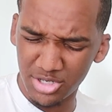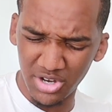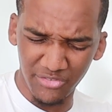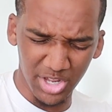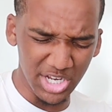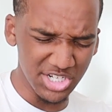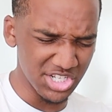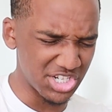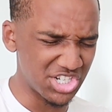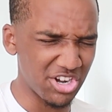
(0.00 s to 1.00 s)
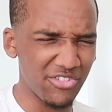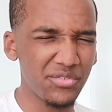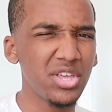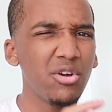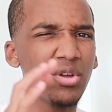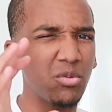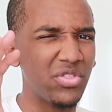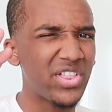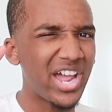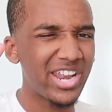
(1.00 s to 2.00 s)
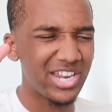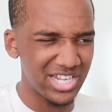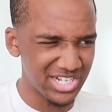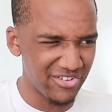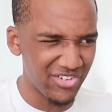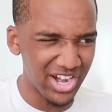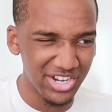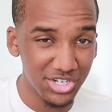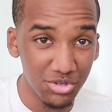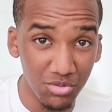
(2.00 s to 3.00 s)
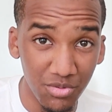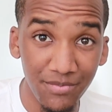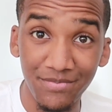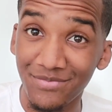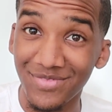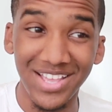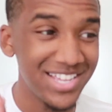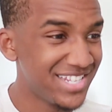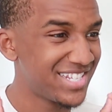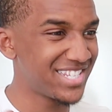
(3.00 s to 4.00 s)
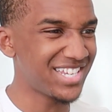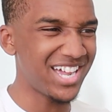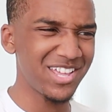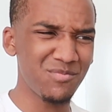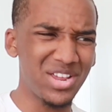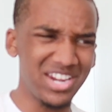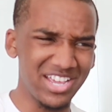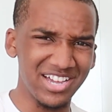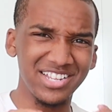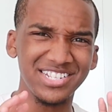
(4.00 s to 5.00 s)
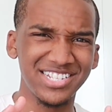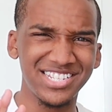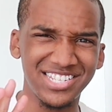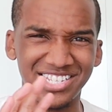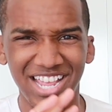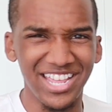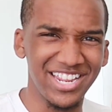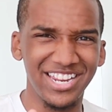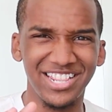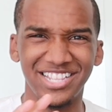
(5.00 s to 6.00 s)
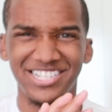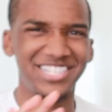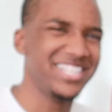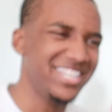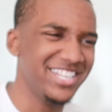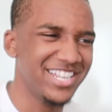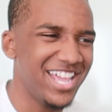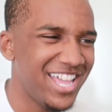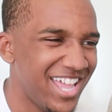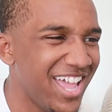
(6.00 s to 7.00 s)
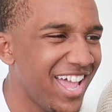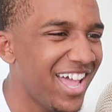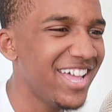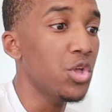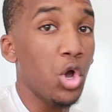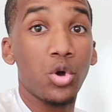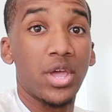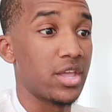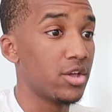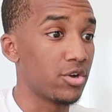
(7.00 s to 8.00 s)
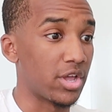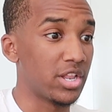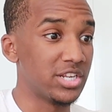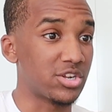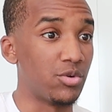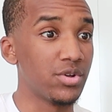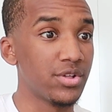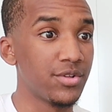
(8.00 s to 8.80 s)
post notifications, and share the video. And with that, let's get right into Sonic Mania, setting the scene. okay, okay, let's go.